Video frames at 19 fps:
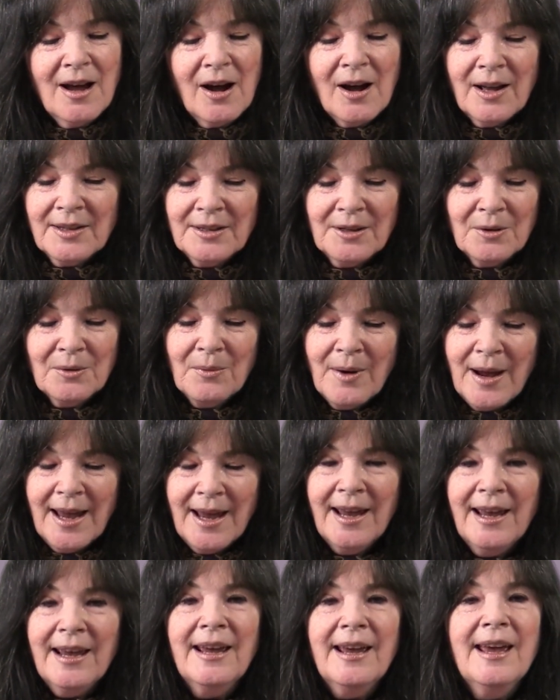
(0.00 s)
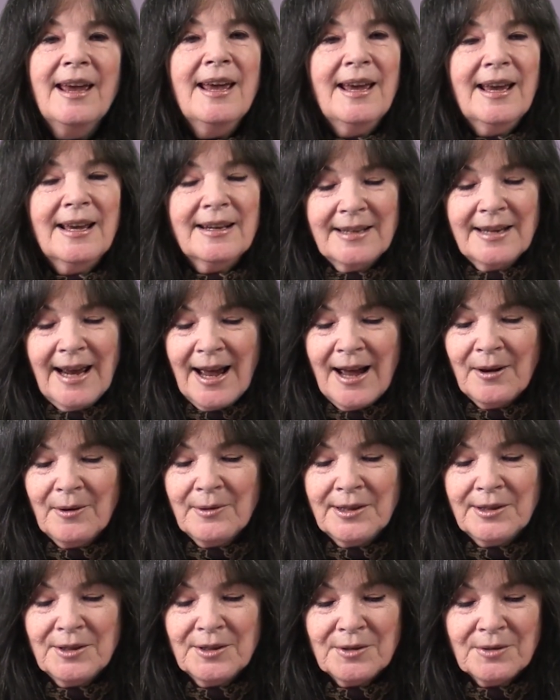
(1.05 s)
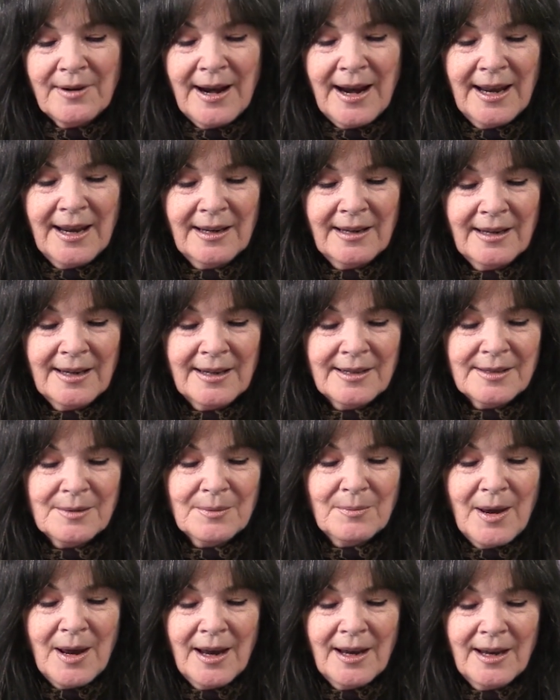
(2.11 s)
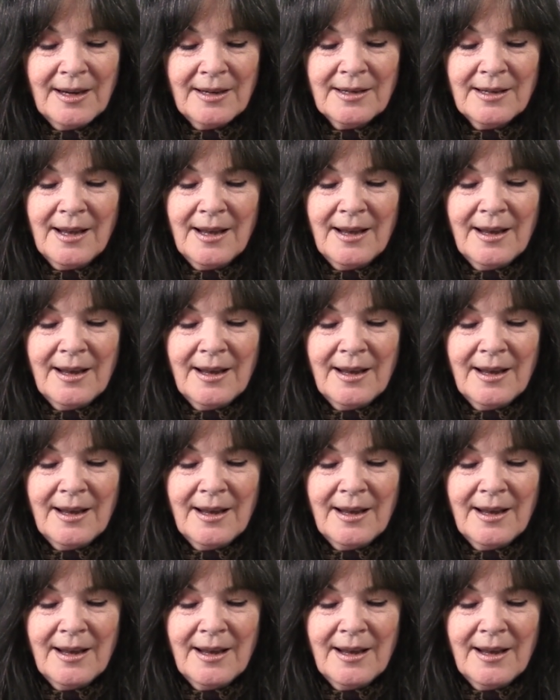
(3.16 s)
on the way and how the train is made